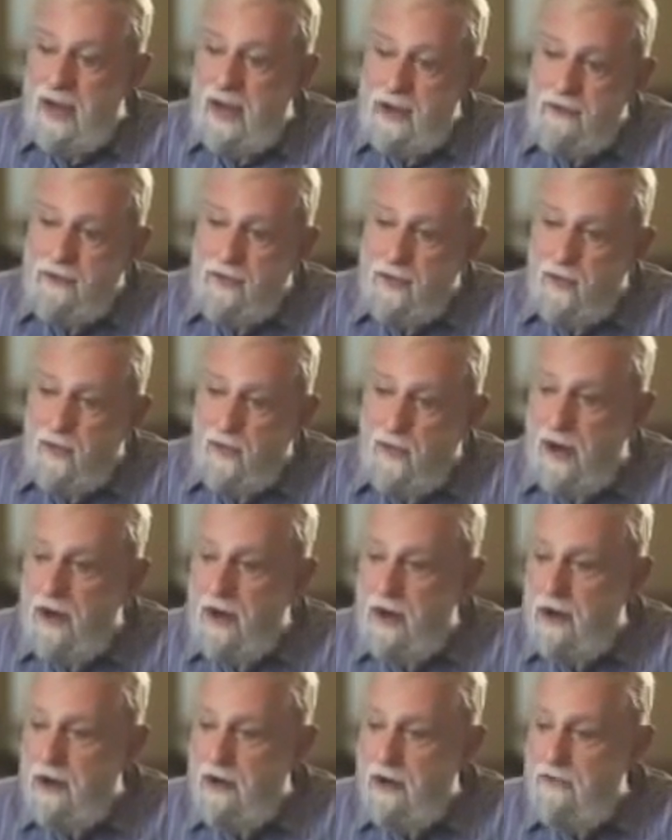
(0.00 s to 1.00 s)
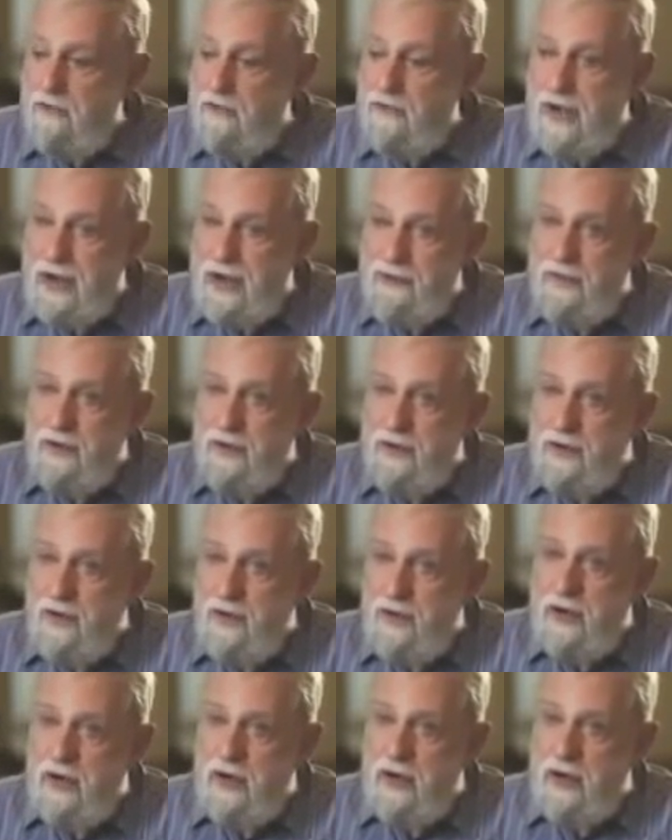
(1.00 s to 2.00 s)
I, for one, favor
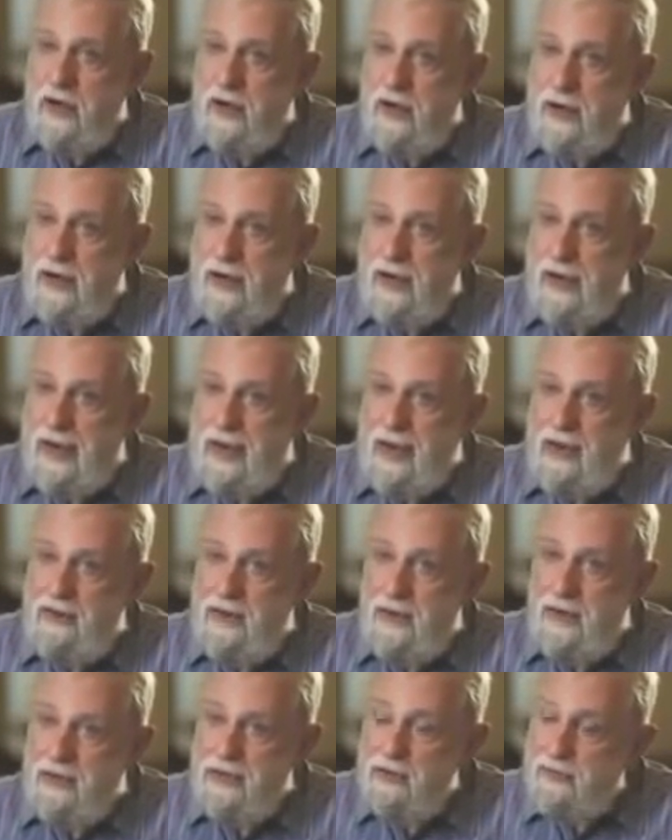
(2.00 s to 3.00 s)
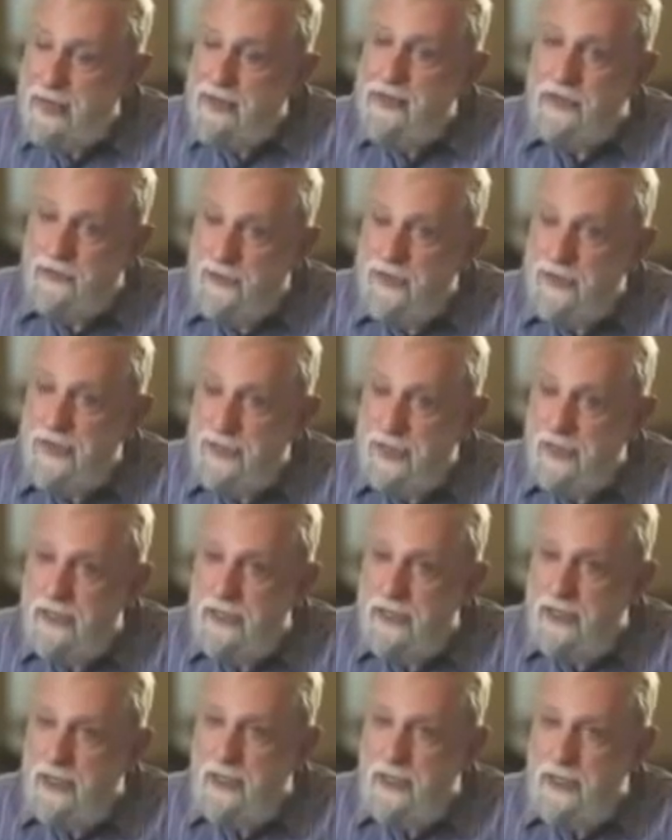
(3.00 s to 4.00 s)
having a special
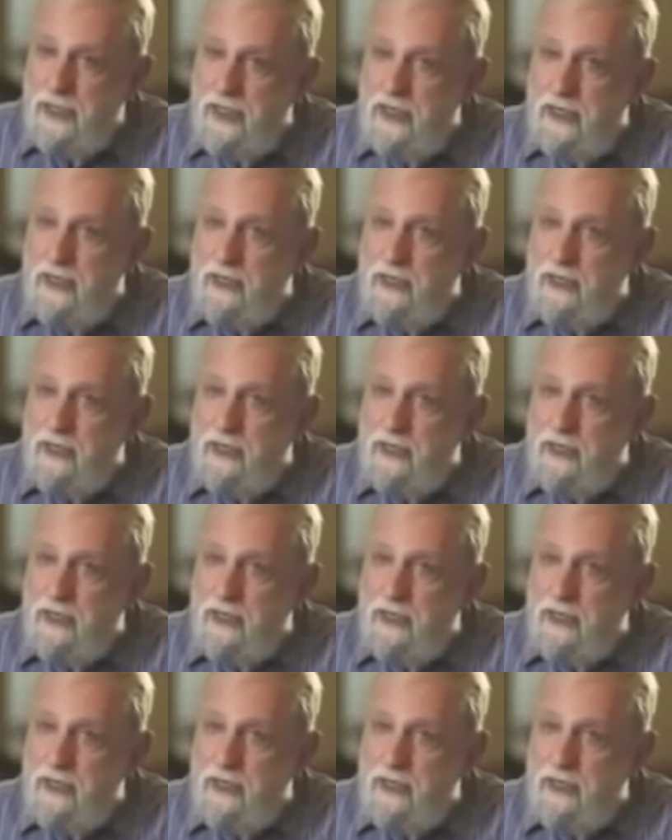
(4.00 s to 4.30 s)
facility